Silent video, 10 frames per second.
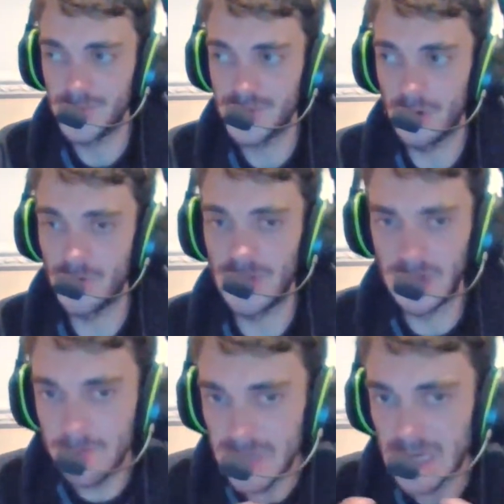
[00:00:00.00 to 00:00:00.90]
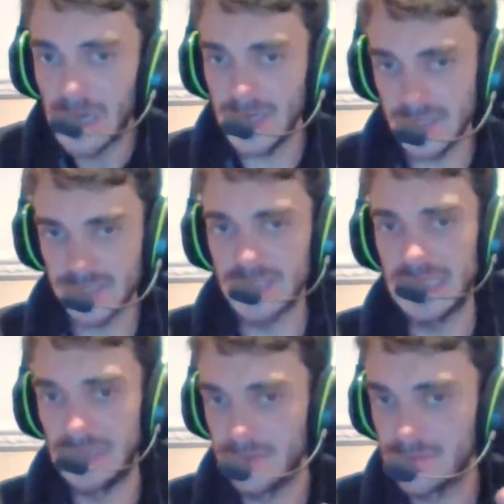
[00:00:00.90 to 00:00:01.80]
So the Olympic
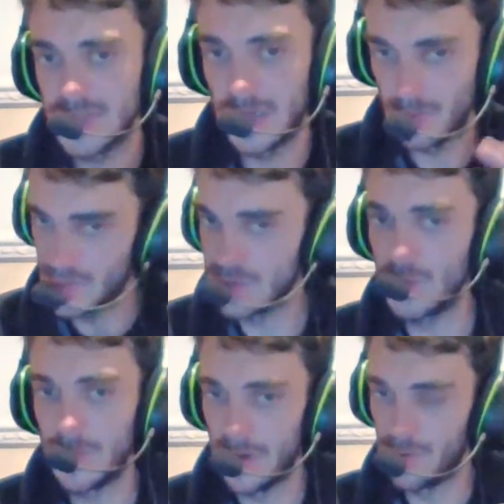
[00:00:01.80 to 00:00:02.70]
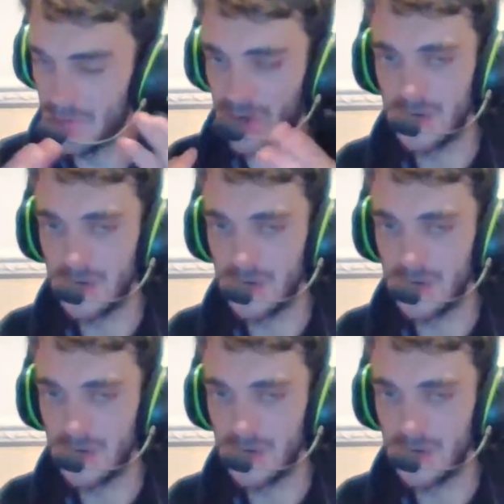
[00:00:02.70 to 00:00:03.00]
legacy that we're talking about in every